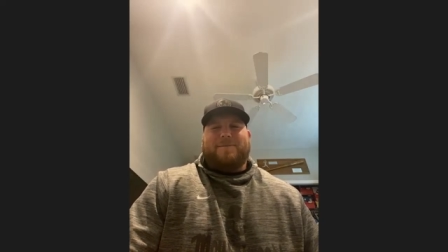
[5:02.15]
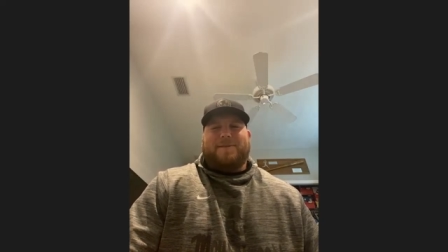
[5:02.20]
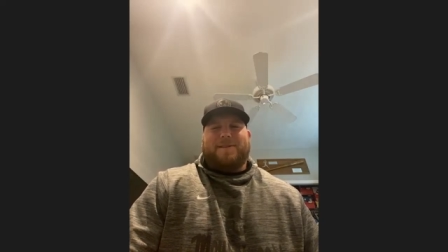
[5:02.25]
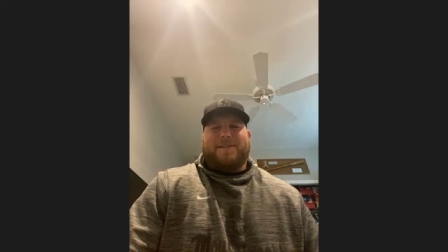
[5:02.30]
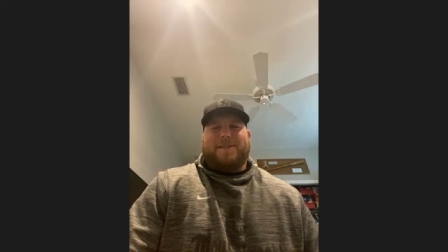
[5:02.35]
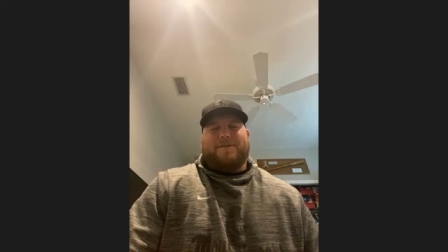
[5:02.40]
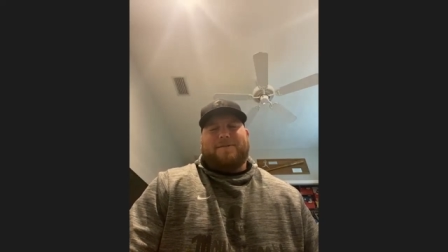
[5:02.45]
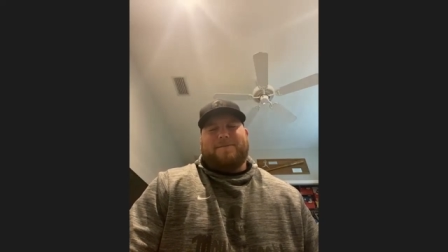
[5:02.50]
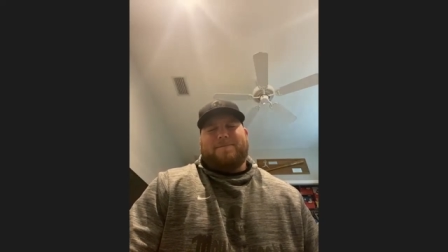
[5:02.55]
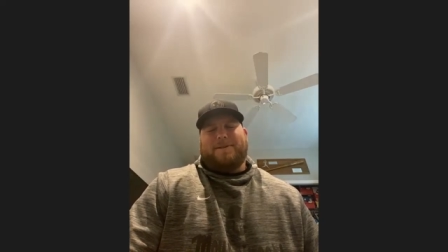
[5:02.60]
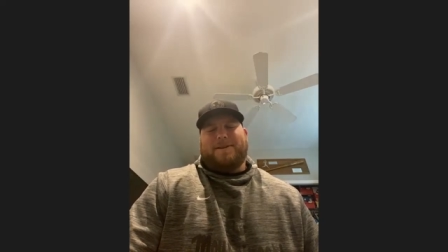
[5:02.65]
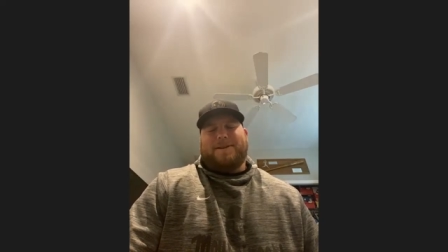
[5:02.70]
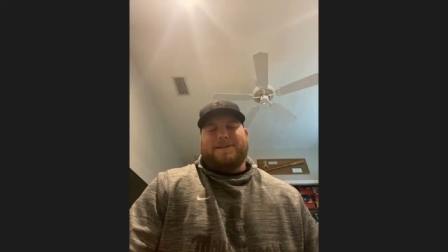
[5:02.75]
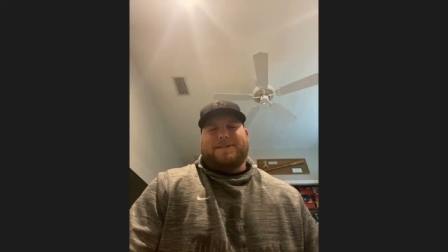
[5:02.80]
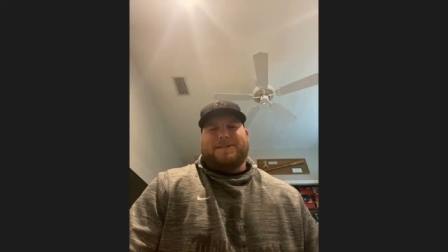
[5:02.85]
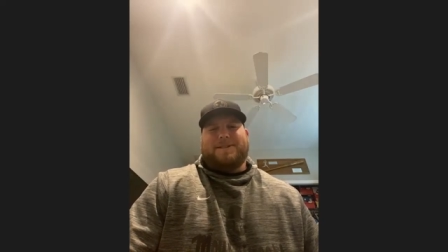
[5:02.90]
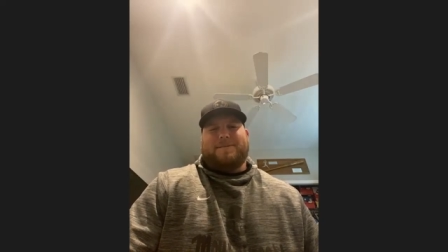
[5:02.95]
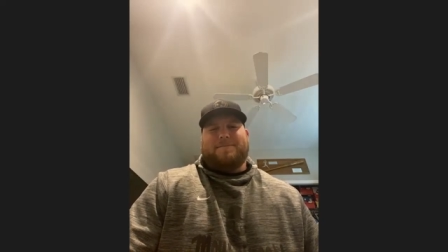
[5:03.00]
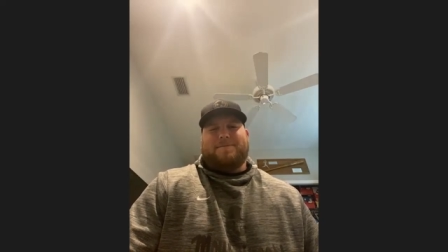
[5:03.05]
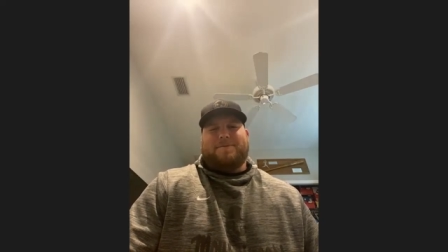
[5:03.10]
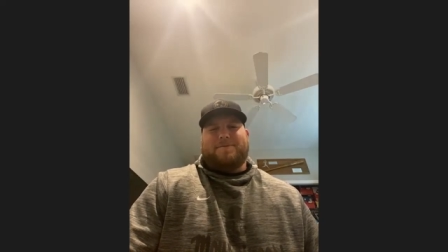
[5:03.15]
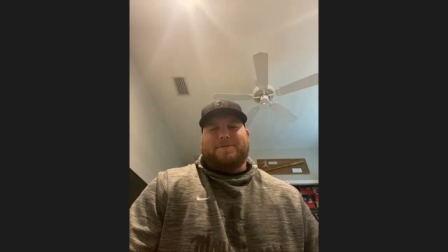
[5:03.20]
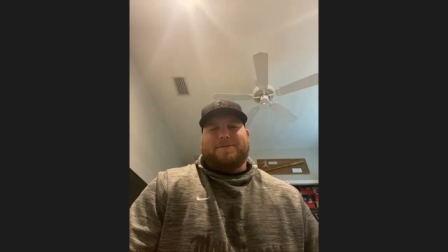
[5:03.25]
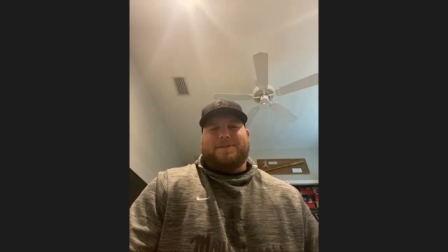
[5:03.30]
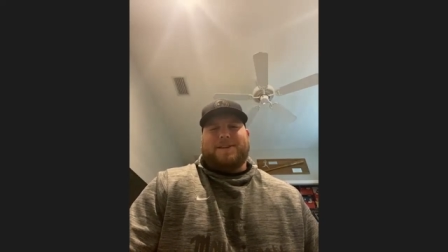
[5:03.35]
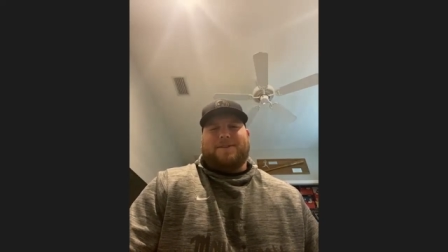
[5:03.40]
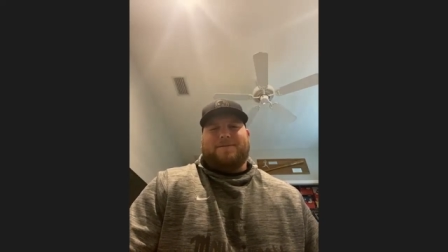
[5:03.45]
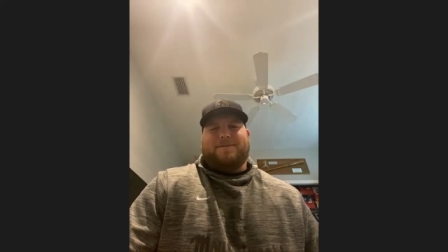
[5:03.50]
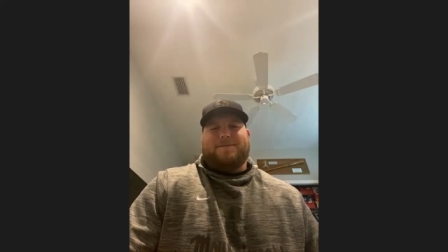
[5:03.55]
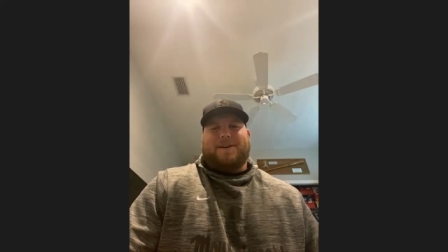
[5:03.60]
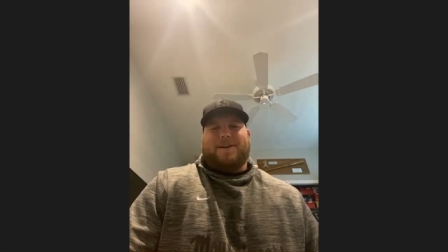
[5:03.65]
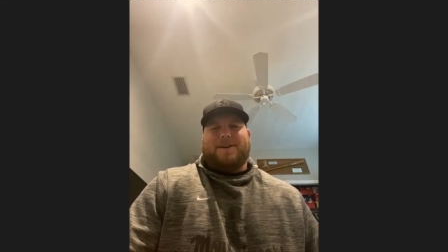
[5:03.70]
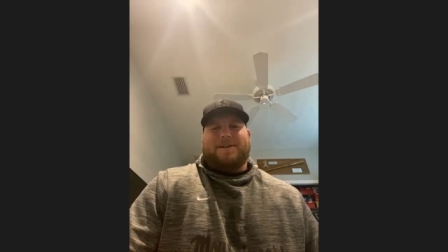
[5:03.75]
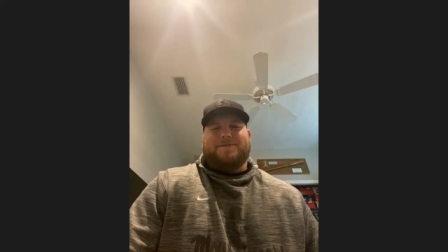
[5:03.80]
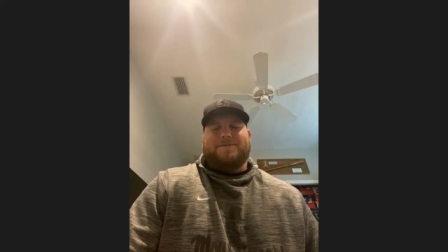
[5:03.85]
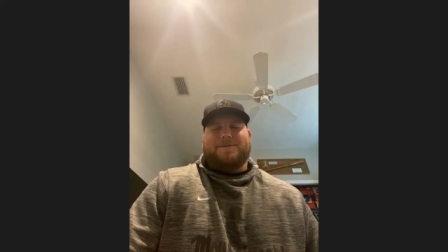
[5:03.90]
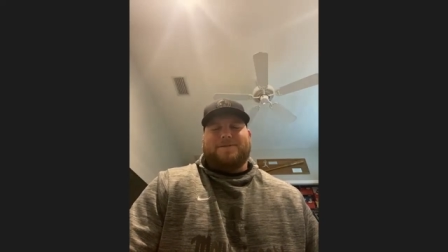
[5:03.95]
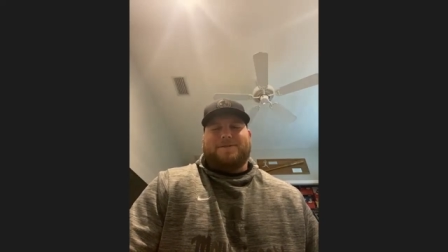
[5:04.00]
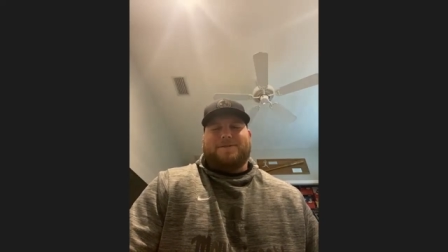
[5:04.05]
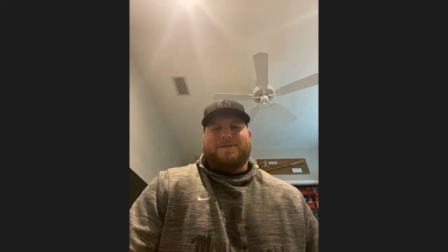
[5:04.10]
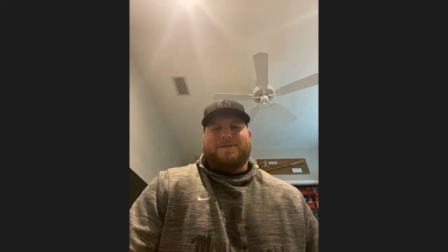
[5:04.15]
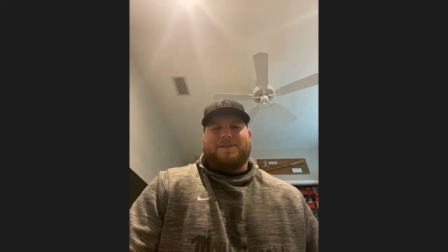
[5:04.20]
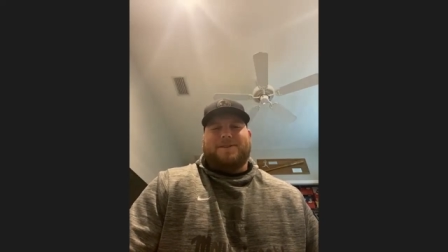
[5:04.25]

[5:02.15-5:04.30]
but they were pretty simple self-taught drills,